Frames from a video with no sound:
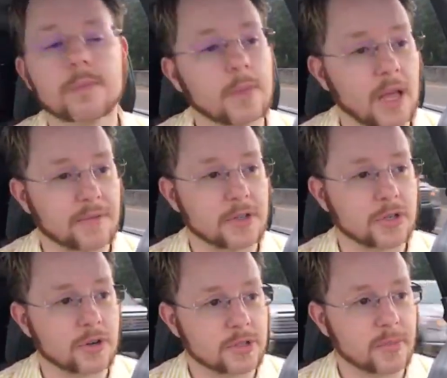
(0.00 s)
life
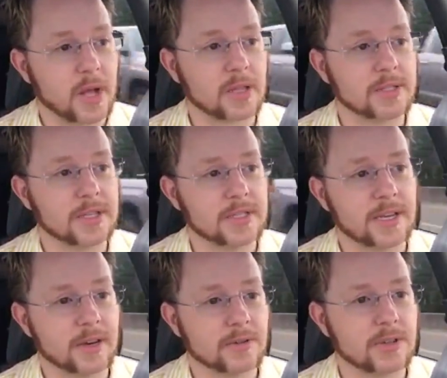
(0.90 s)
insurance policy
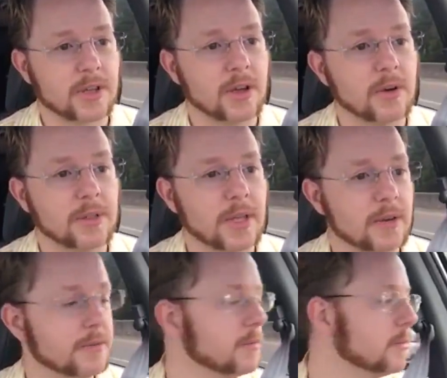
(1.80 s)
10 years ago and
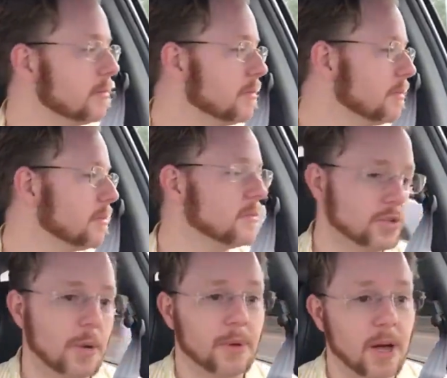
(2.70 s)
then
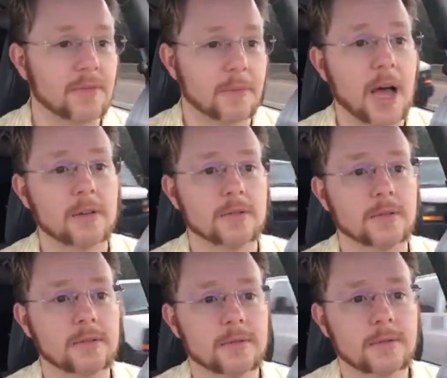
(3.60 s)
jump off a mountain.
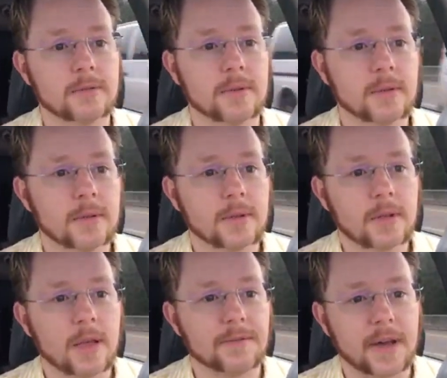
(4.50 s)

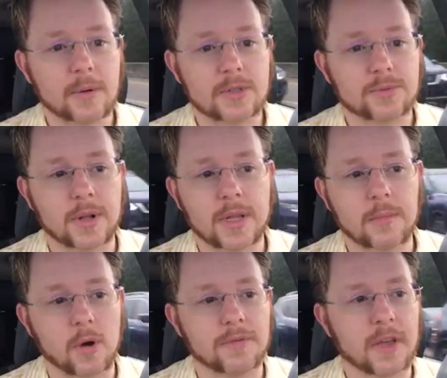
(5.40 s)
If I was really
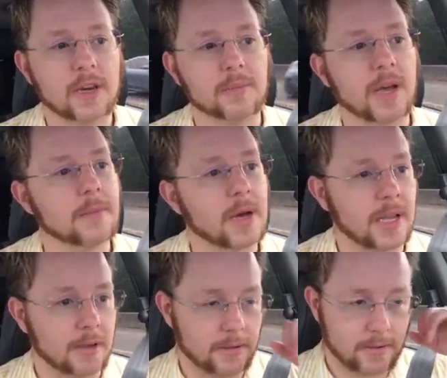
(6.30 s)
motivated by money